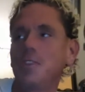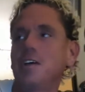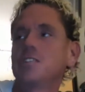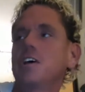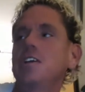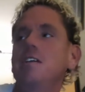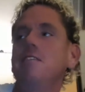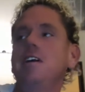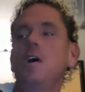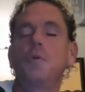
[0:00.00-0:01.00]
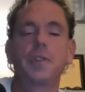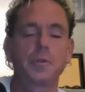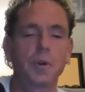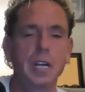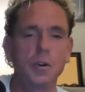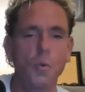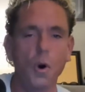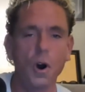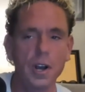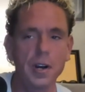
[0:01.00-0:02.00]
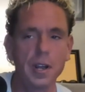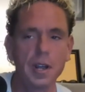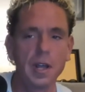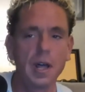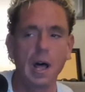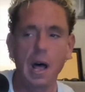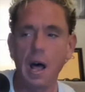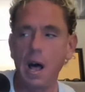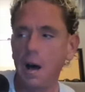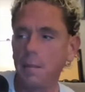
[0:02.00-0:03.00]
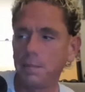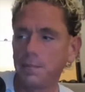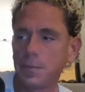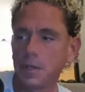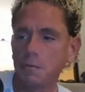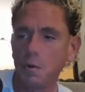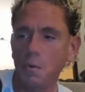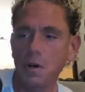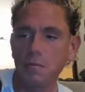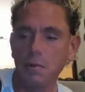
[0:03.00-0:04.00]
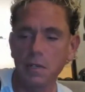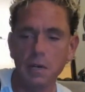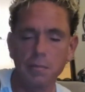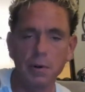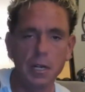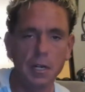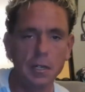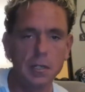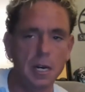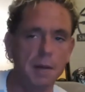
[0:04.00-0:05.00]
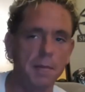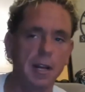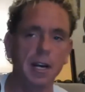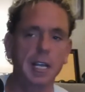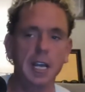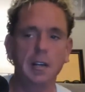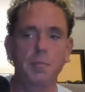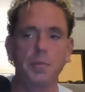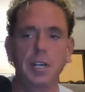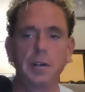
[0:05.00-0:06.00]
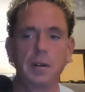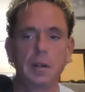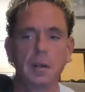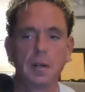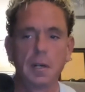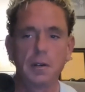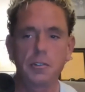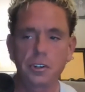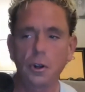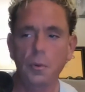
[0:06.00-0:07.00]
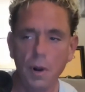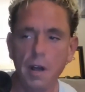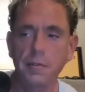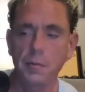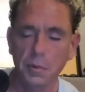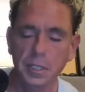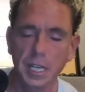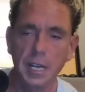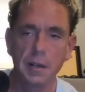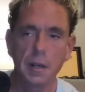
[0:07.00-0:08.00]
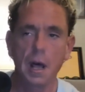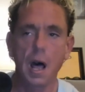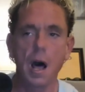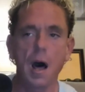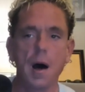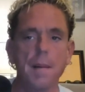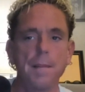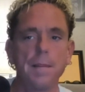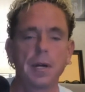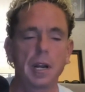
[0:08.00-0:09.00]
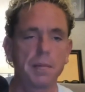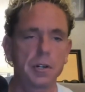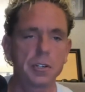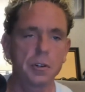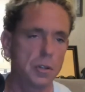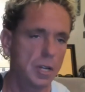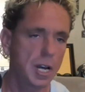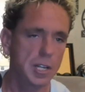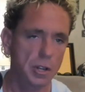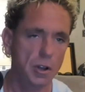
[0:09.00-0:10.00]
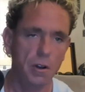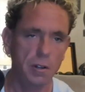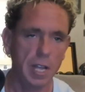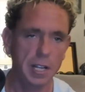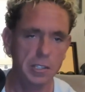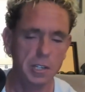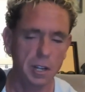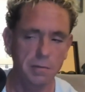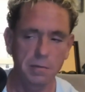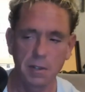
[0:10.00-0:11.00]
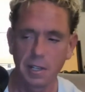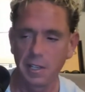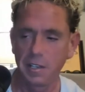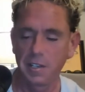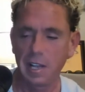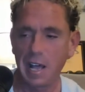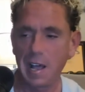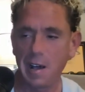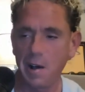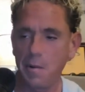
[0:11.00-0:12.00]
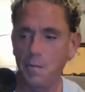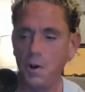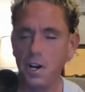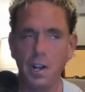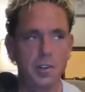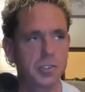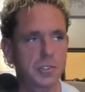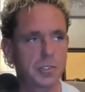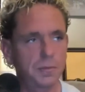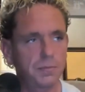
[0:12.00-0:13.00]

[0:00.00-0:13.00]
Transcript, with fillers: The Sunday video went 3-1. We won. We did pretty good today, man. I can't complain. It was still a profitable day. And I'm going to show you guys all that stuff. What else?